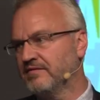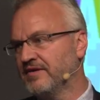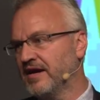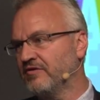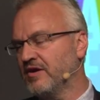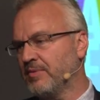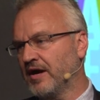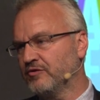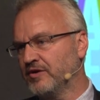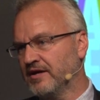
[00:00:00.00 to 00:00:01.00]
where he
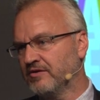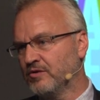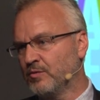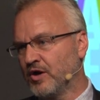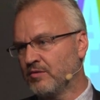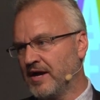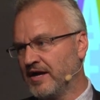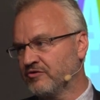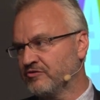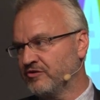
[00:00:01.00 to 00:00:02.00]
pioneered the World
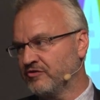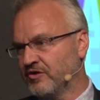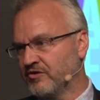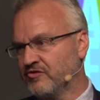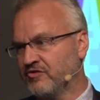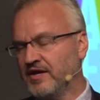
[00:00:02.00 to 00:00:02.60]
Bank's research